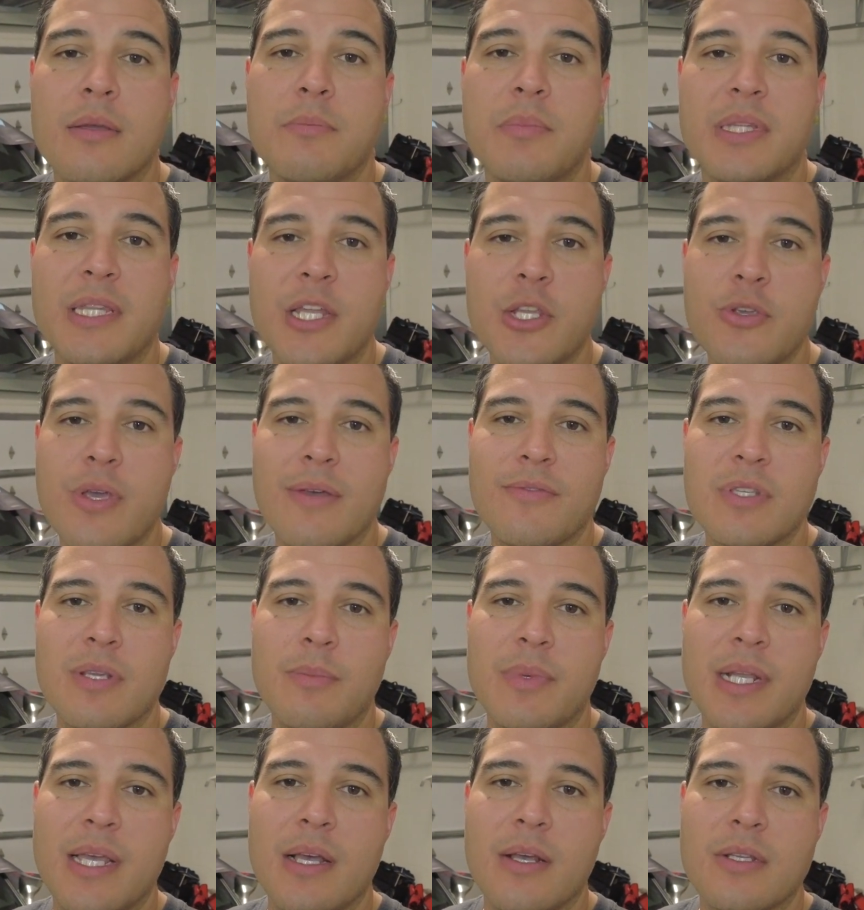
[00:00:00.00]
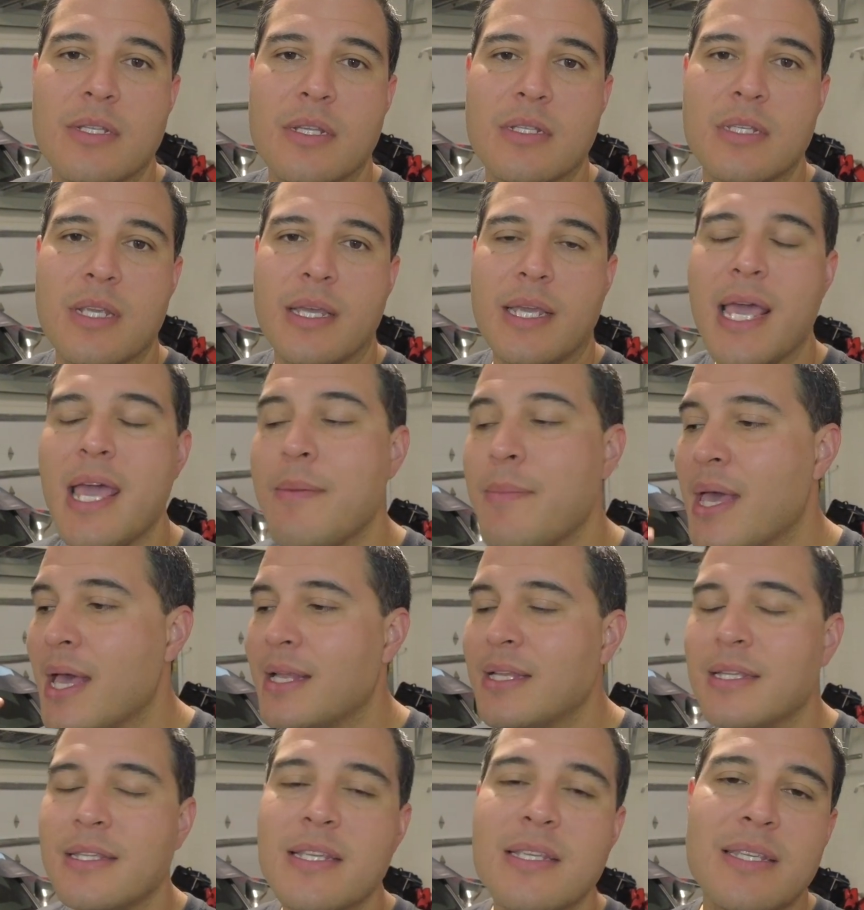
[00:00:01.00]
But then you have somebody else that's like, hey man,
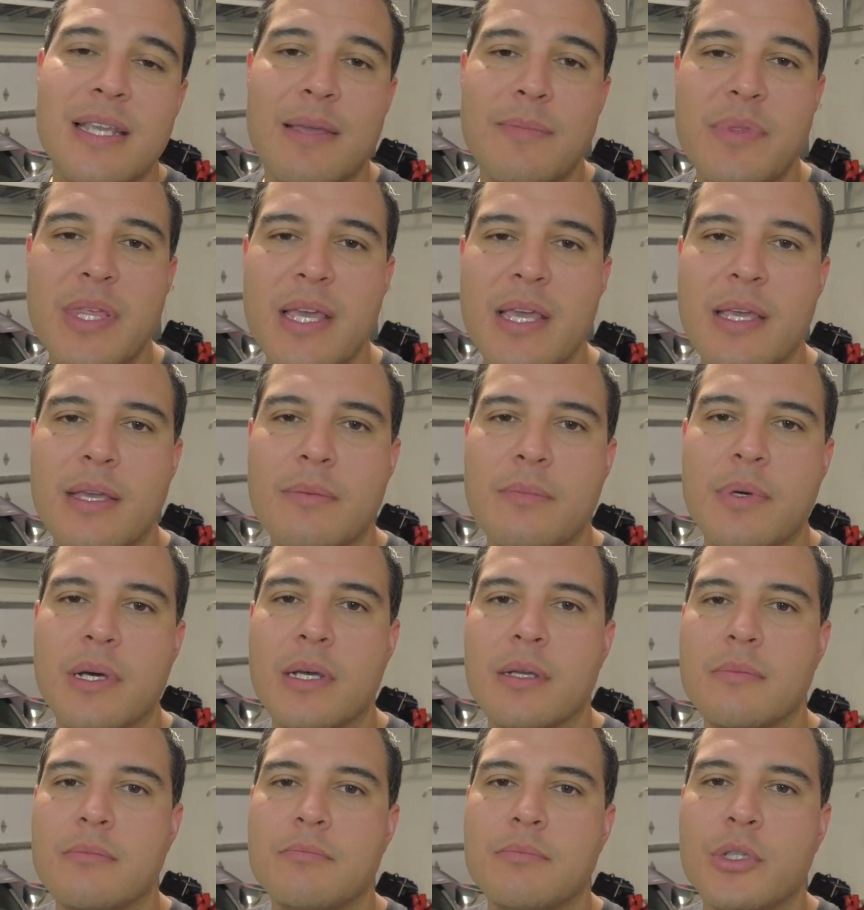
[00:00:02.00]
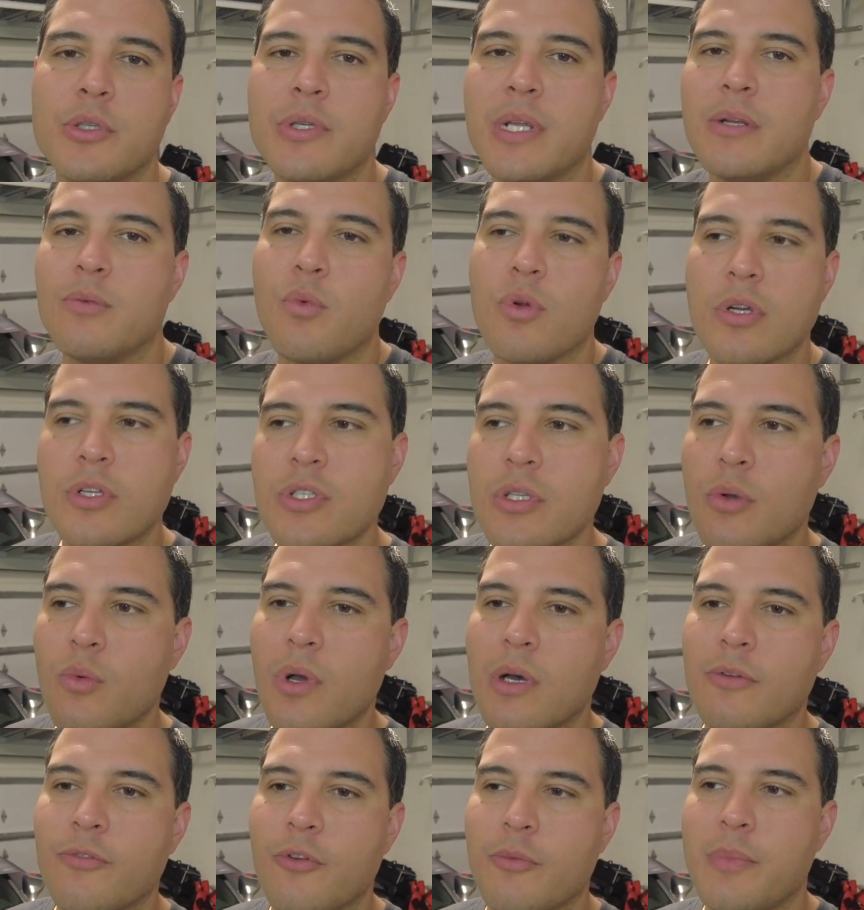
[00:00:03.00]
I did the same thing, but blue didn't work so
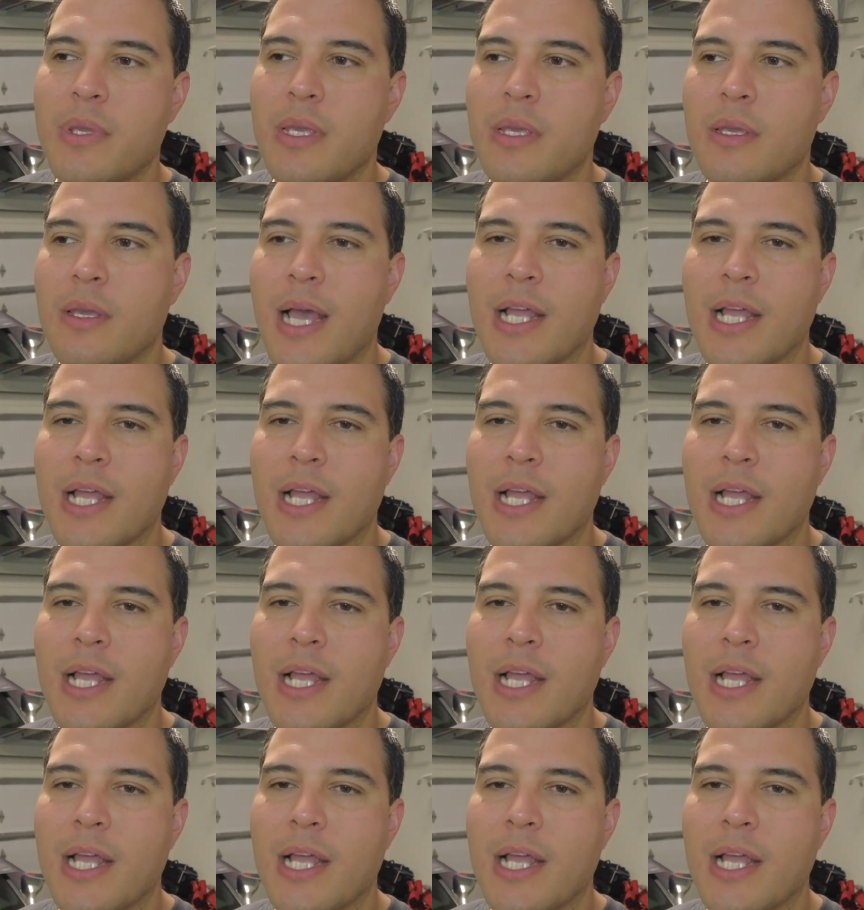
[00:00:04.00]
well for me.